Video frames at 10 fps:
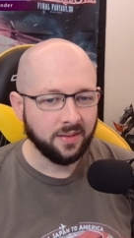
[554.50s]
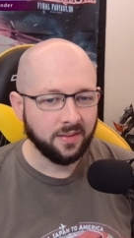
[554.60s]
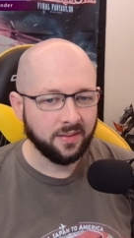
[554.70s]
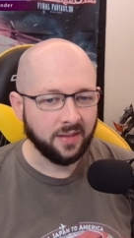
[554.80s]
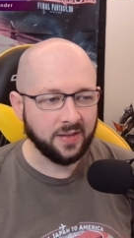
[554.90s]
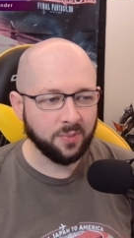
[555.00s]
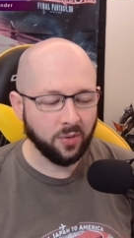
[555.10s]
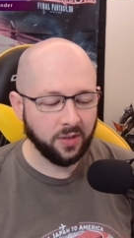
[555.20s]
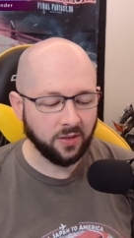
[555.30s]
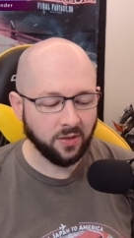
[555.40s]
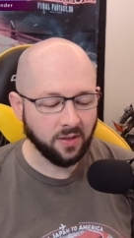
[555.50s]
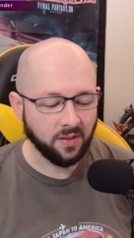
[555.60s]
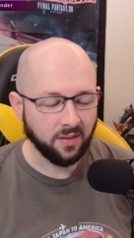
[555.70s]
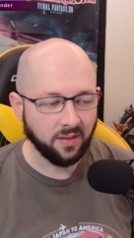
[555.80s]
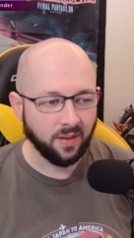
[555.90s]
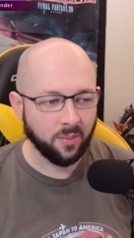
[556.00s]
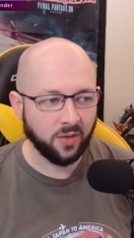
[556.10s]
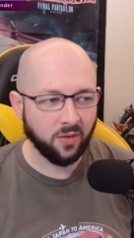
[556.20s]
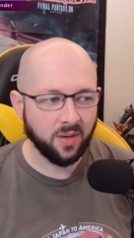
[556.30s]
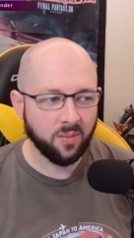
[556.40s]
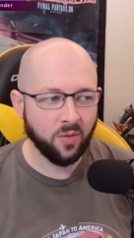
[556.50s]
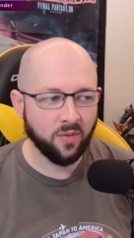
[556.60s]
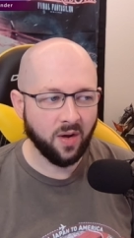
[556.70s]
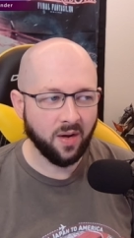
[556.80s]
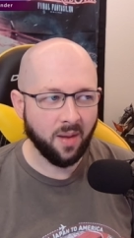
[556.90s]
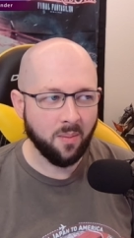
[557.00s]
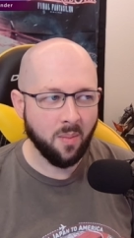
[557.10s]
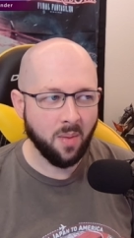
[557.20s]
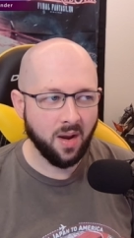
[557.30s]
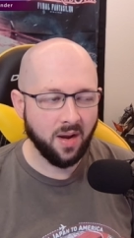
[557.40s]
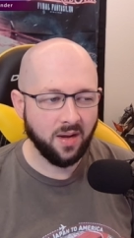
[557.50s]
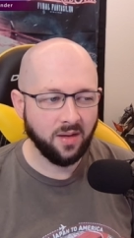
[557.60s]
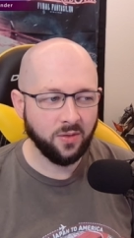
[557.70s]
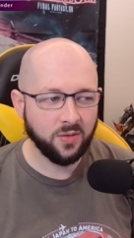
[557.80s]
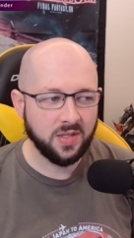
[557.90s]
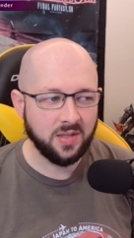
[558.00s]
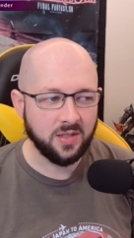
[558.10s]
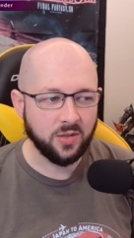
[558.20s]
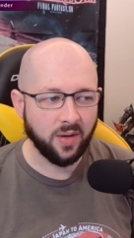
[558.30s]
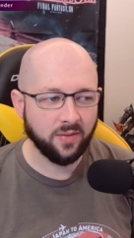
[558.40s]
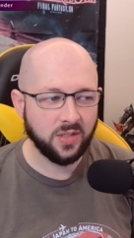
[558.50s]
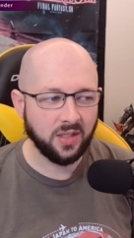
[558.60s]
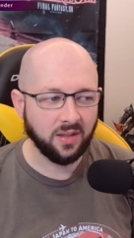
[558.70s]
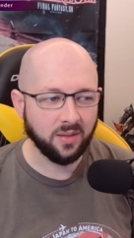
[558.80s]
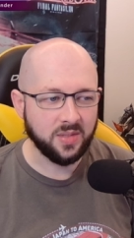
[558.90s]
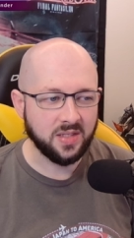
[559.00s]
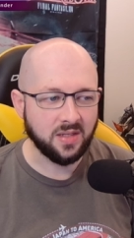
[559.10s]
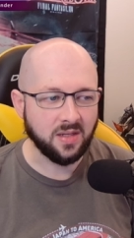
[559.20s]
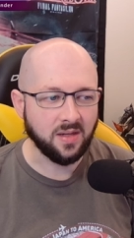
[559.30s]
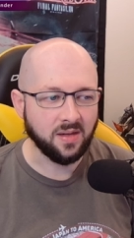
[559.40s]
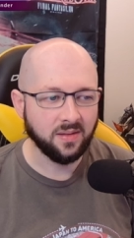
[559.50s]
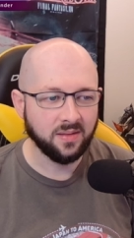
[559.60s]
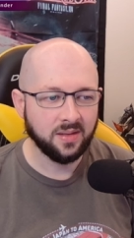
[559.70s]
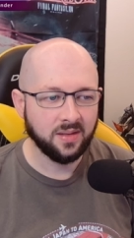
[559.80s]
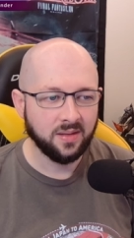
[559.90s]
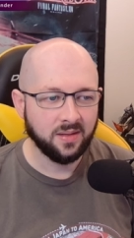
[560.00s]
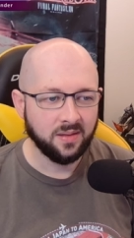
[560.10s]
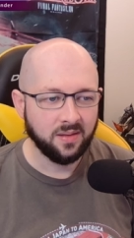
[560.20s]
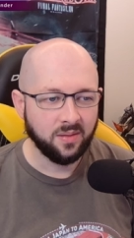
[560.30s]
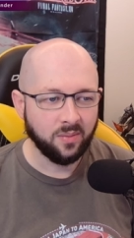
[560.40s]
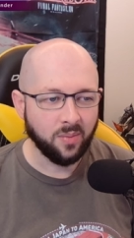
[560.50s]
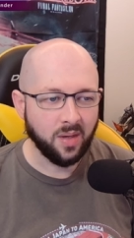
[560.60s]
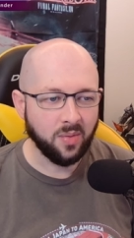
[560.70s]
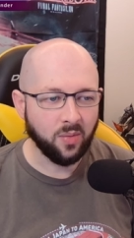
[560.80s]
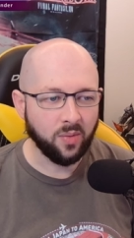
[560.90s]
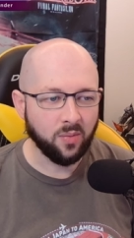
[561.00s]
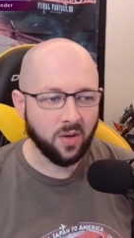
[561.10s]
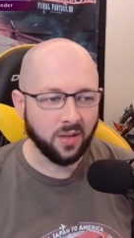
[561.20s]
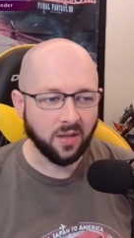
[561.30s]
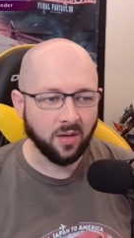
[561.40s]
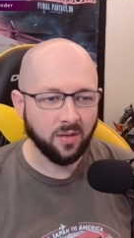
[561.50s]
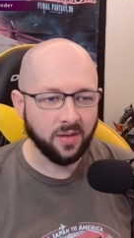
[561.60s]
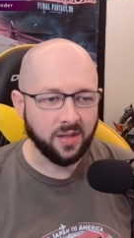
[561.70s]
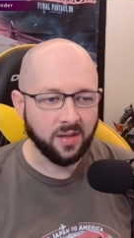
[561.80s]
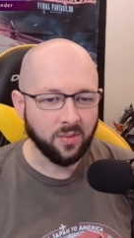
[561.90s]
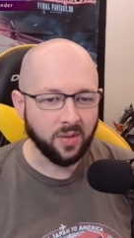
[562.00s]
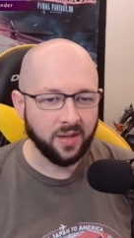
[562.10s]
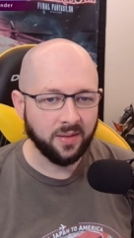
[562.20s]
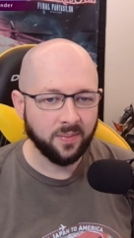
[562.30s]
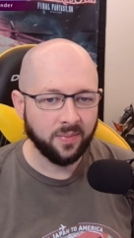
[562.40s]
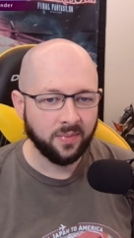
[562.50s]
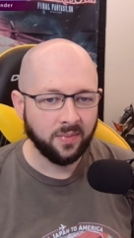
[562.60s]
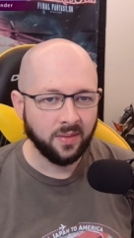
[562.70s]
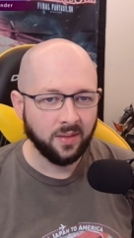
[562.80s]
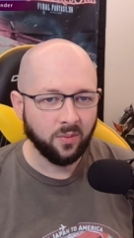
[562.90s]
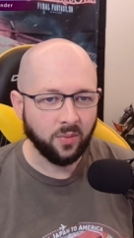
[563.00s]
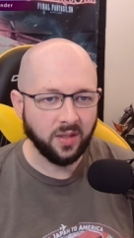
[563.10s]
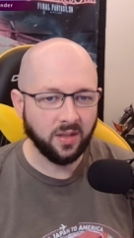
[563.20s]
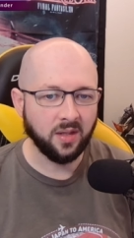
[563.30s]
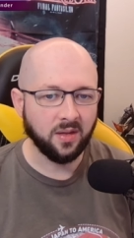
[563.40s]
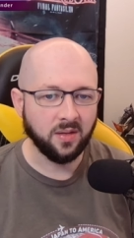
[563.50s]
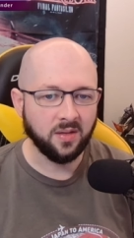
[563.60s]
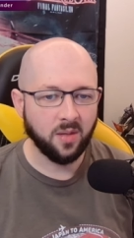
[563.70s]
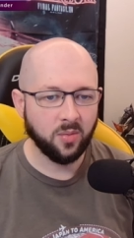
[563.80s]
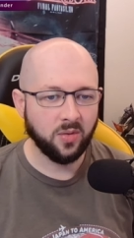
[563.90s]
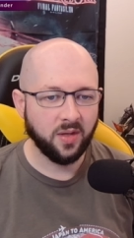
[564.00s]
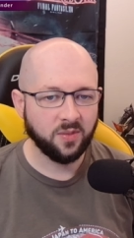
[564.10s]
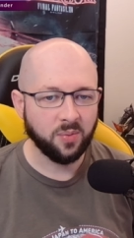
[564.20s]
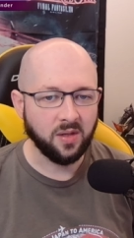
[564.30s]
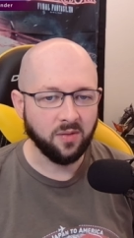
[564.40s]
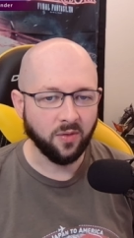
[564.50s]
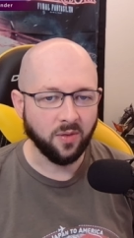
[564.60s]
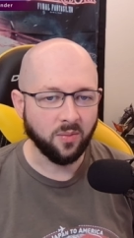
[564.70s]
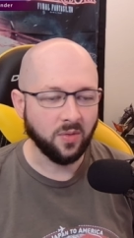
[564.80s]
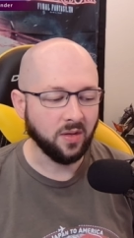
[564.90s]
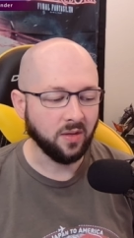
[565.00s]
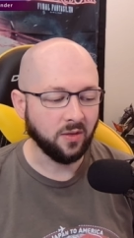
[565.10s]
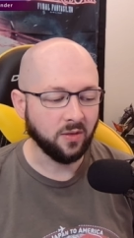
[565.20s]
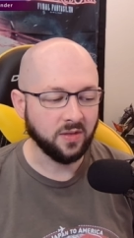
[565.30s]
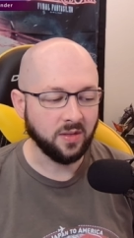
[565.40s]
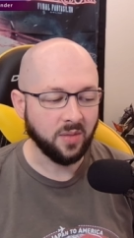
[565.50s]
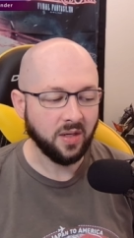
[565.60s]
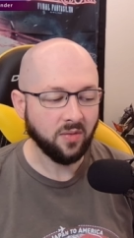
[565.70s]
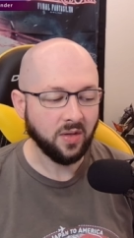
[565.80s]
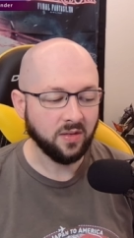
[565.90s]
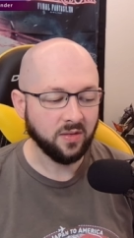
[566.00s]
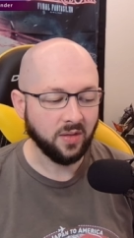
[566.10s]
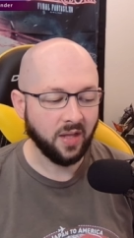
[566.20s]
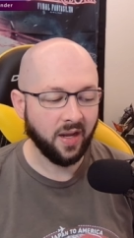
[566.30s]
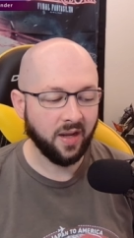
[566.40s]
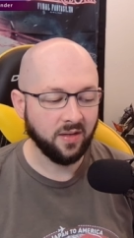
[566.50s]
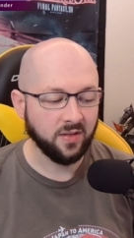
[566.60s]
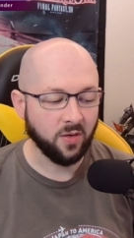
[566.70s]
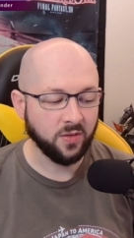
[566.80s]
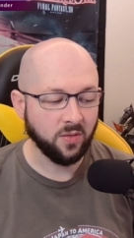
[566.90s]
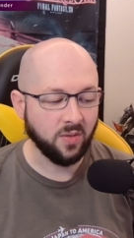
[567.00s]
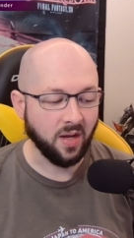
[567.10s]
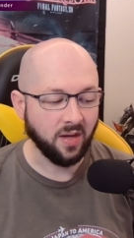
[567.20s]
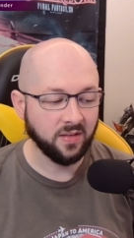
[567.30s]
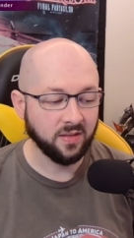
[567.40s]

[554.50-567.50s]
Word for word: That's pretty good. I'm gonna go ahead and move on. I might use an easy travel ticket. Let me see. Maybe we want curry anyway. We did get the double XP from the good sleep day event, so that is also nice.